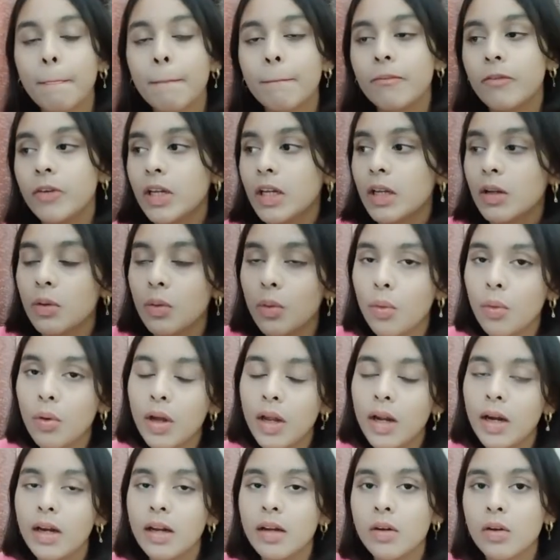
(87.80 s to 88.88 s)
We can go
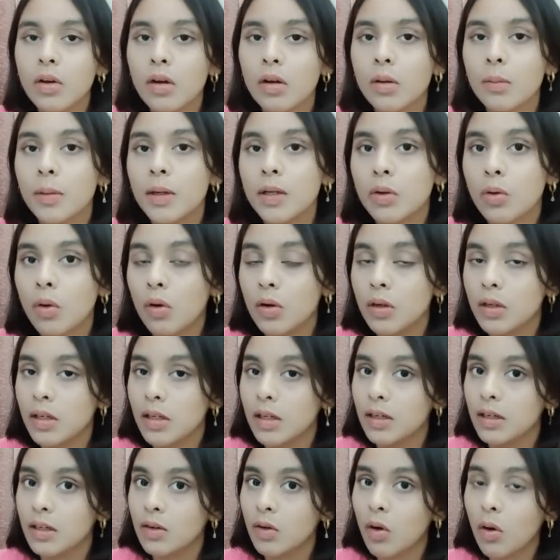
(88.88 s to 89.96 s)
ahead and talk about
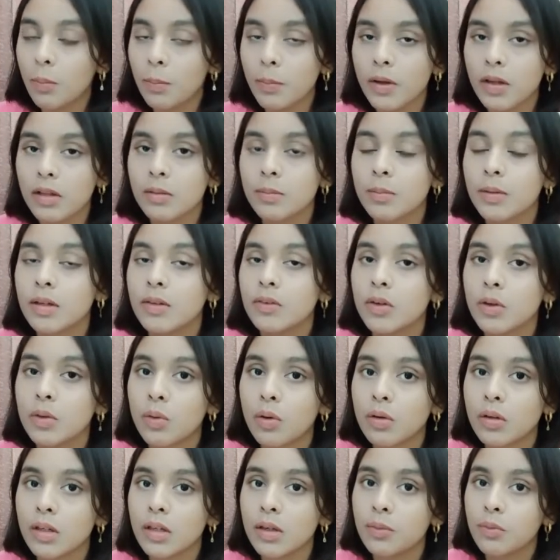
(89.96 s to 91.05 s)
content topics, but if your
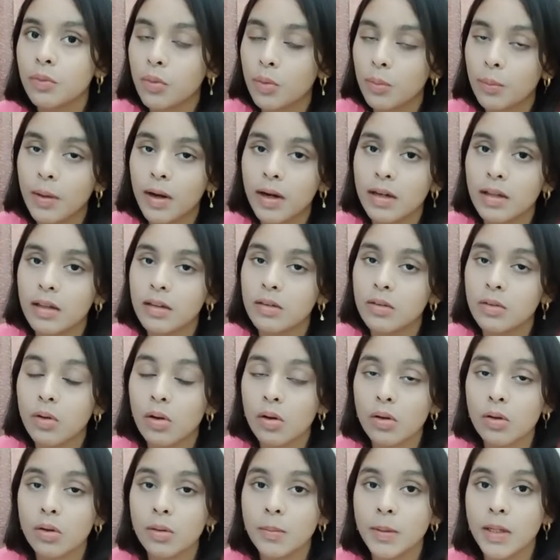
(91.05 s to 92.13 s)
content format is
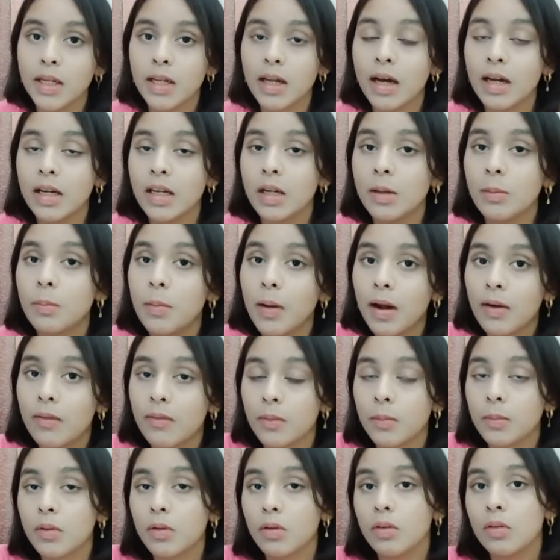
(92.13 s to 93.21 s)
not going to be an ideal
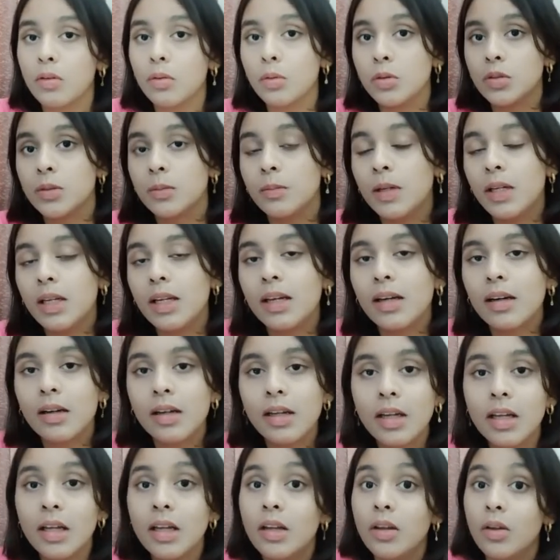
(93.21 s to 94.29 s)
platform on social media,
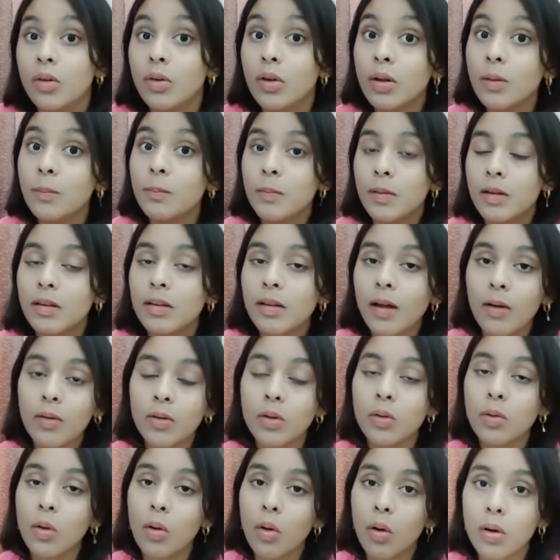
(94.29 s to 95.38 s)
you can miss out
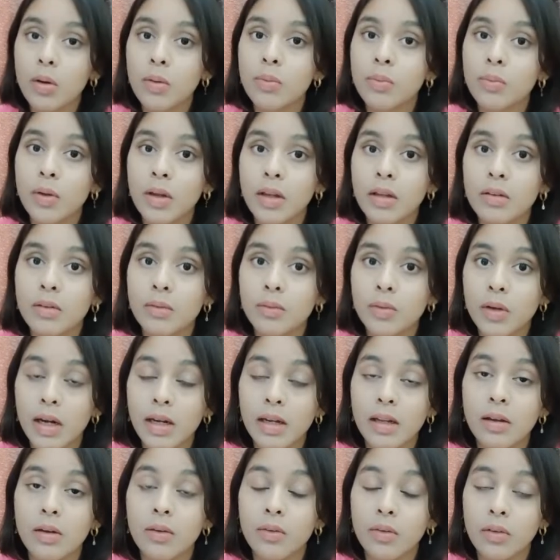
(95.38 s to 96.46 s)
on a lot of ways of
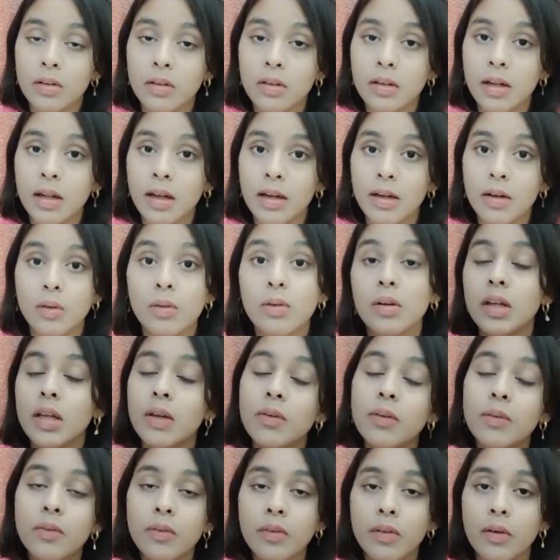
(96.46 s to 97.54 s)
getting a first client or
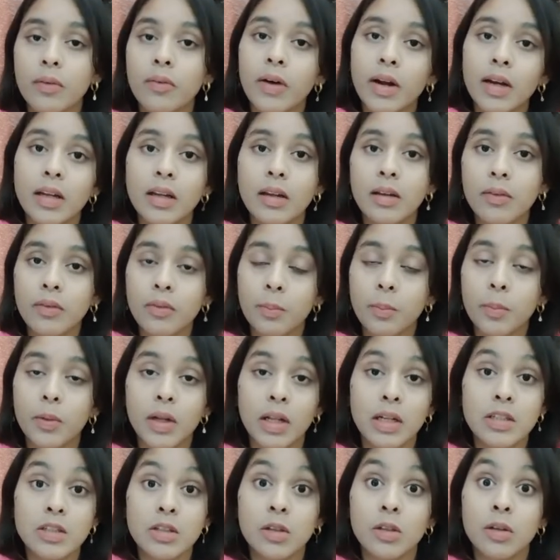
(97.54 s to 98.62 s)
even finding your
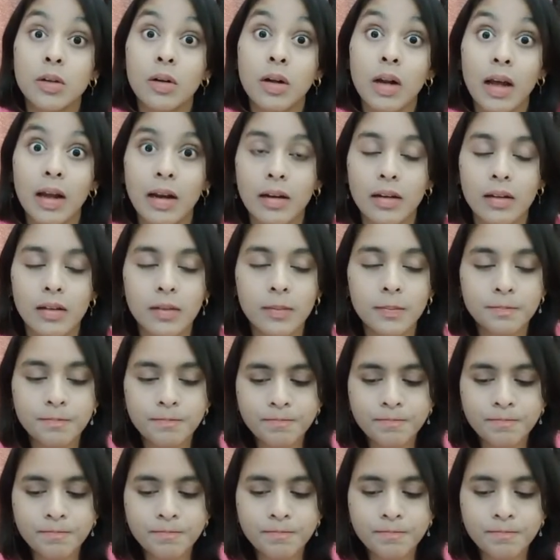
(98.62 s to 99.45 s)
potential clients.